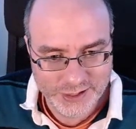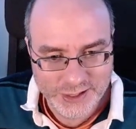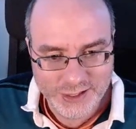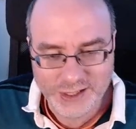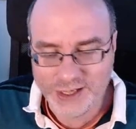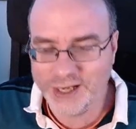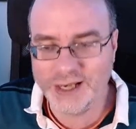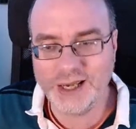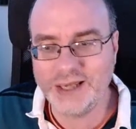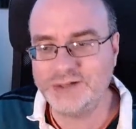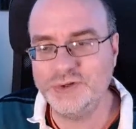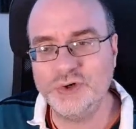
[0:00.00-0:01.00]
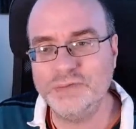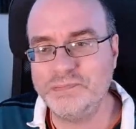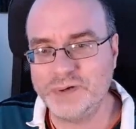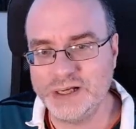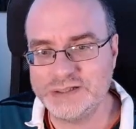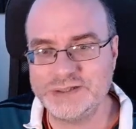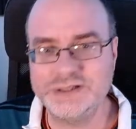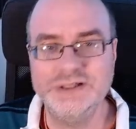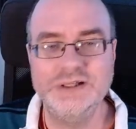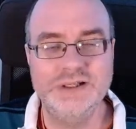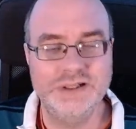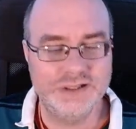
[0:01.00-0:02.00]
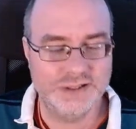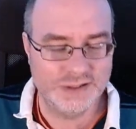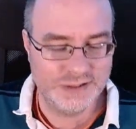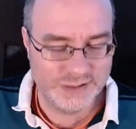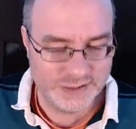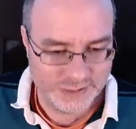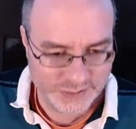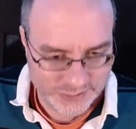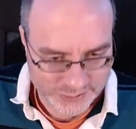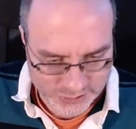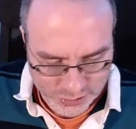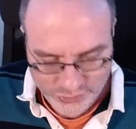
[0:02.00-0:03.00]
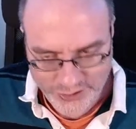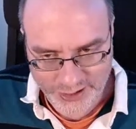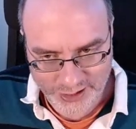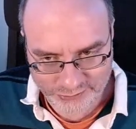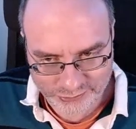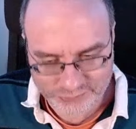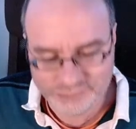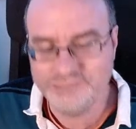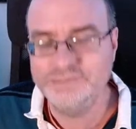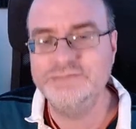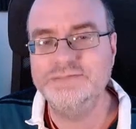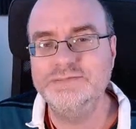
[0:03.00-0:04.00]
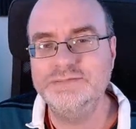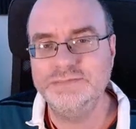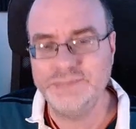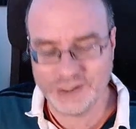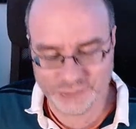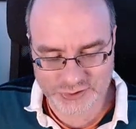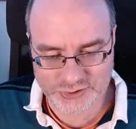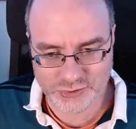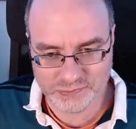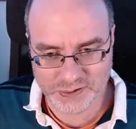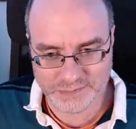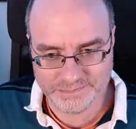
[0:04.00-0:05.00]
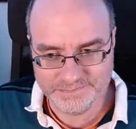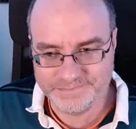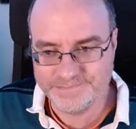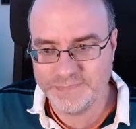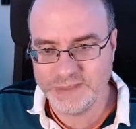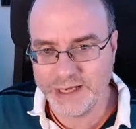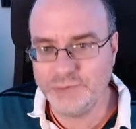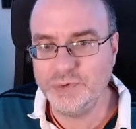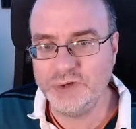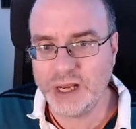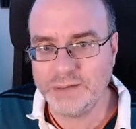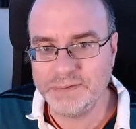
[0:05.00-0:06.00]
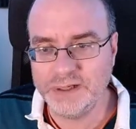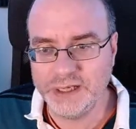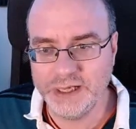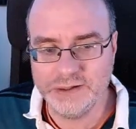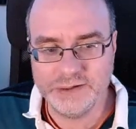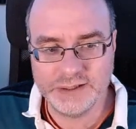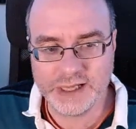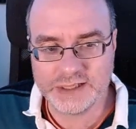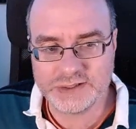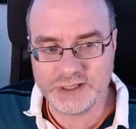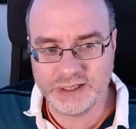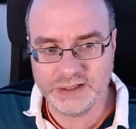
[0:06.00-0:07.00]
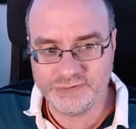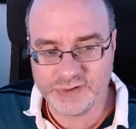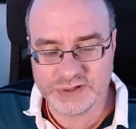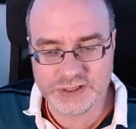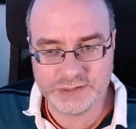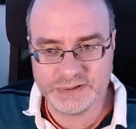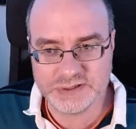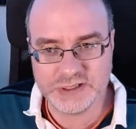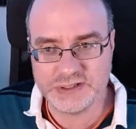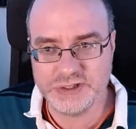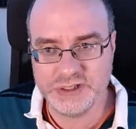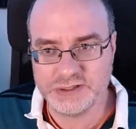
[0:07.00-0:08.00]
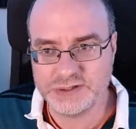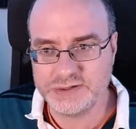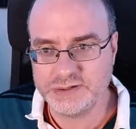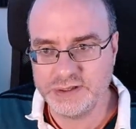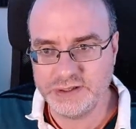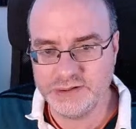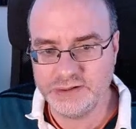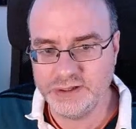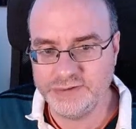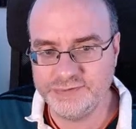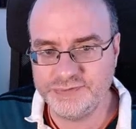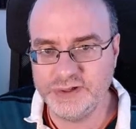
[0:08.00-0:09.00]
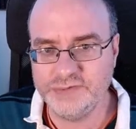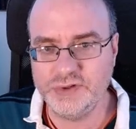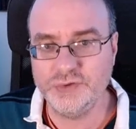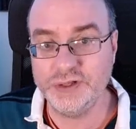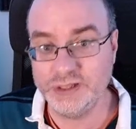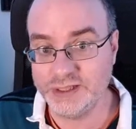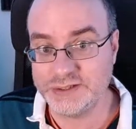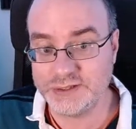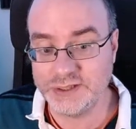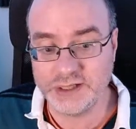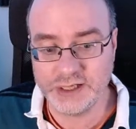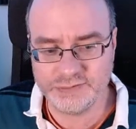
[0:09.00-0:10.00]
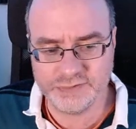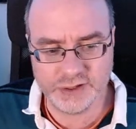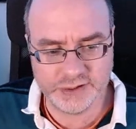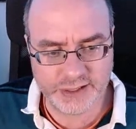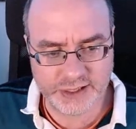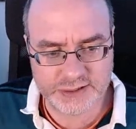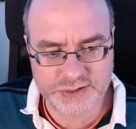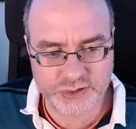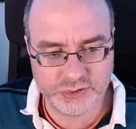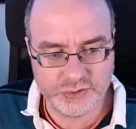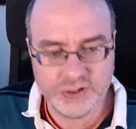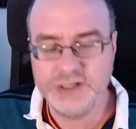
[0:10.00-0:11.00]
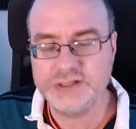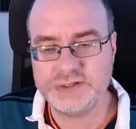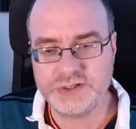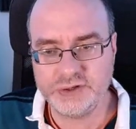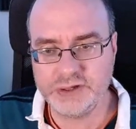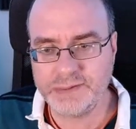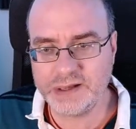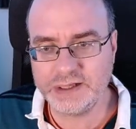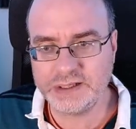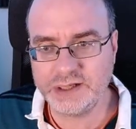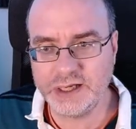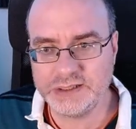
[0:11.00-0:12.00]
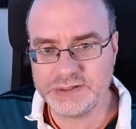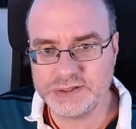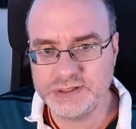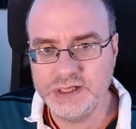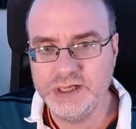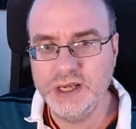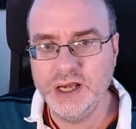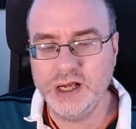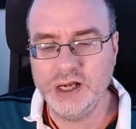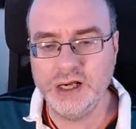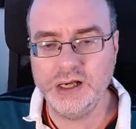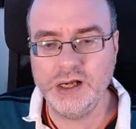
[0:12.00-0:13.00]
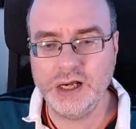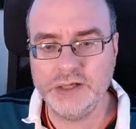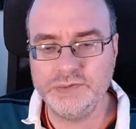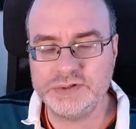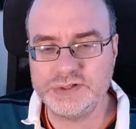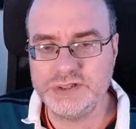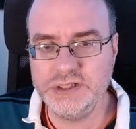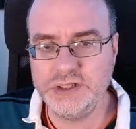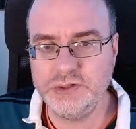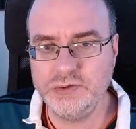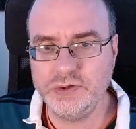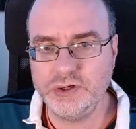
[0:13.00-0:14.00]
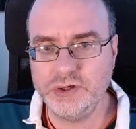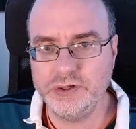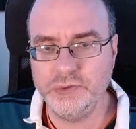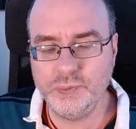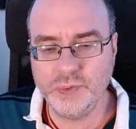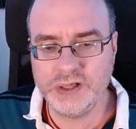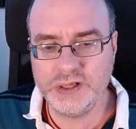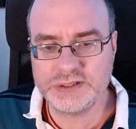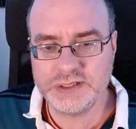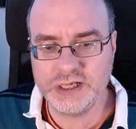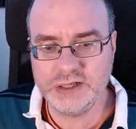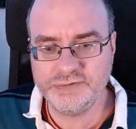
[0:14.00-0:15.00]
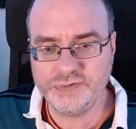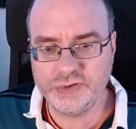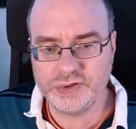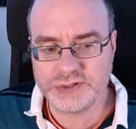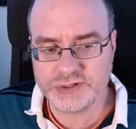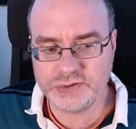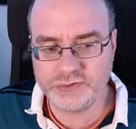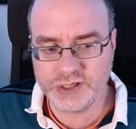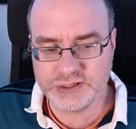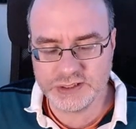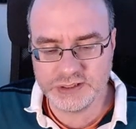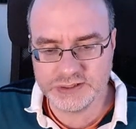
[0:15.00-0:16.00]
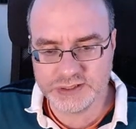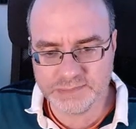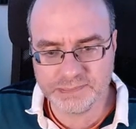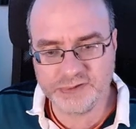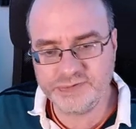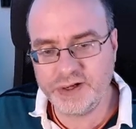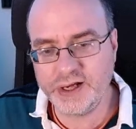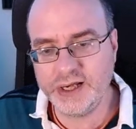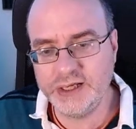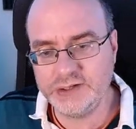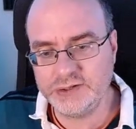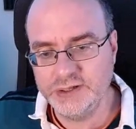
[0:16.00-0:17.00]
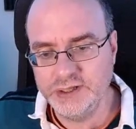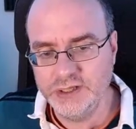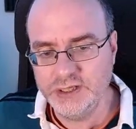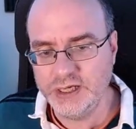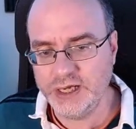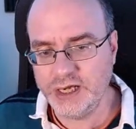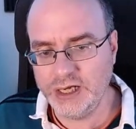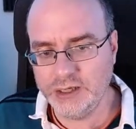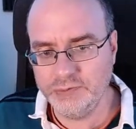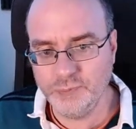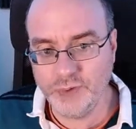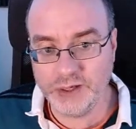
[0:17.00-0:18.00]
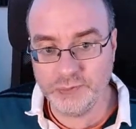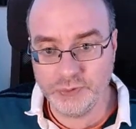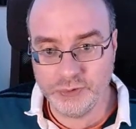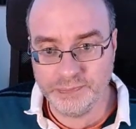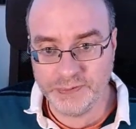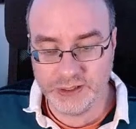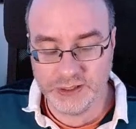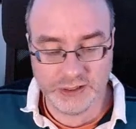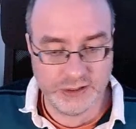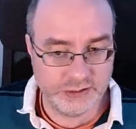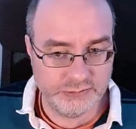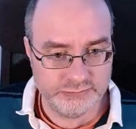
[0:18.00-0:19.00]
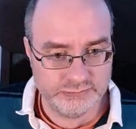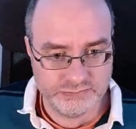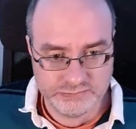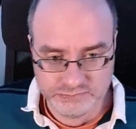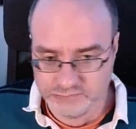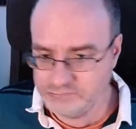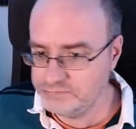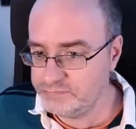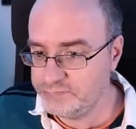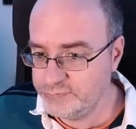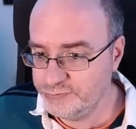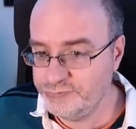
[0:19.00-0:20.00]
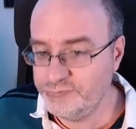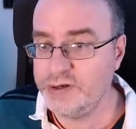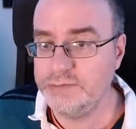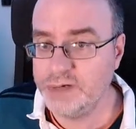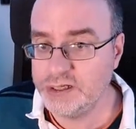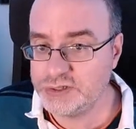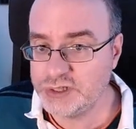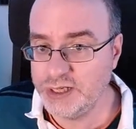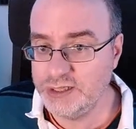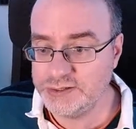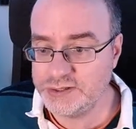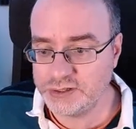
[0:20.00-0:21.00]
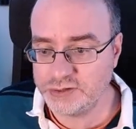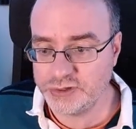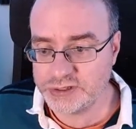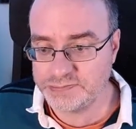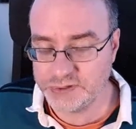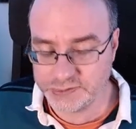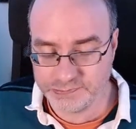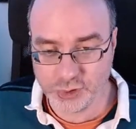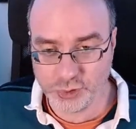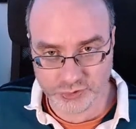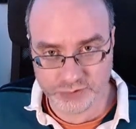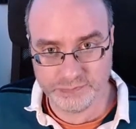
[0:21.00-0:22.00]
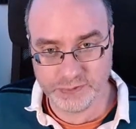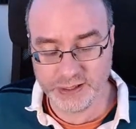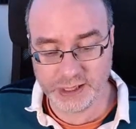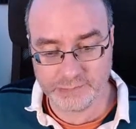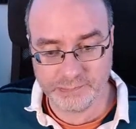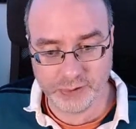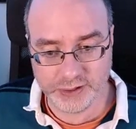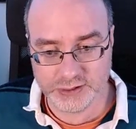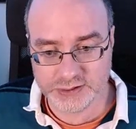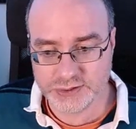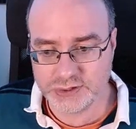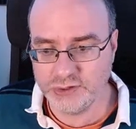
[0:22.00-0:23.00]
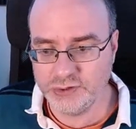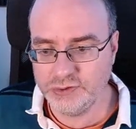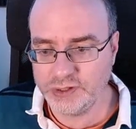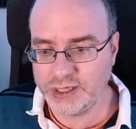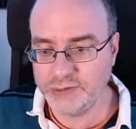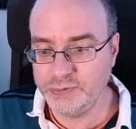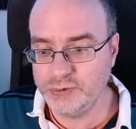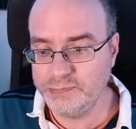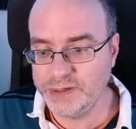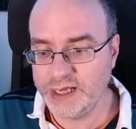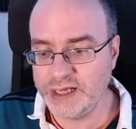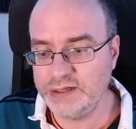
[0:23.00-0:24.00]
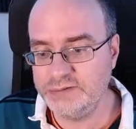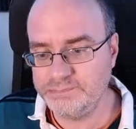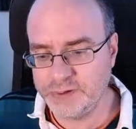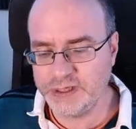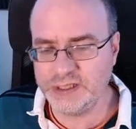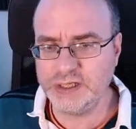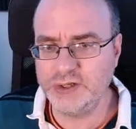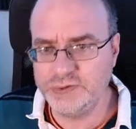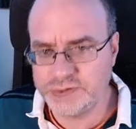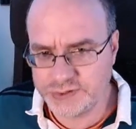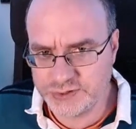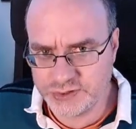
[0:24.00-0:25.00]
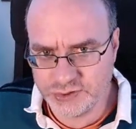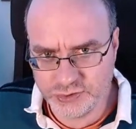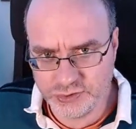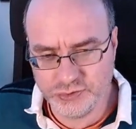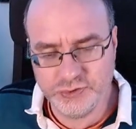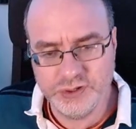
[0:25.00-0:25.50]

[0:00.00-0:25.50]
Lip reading: I had not pressed go live. That was stupid. That won't happen again. That's like the first time in 6 years of doing this that I have done that. So sorry about that, guys. I will see you on Wednesday for Songwriting Simplified, where we will be very much into the Christmas mode by that point. So, and we will be getting pretty close to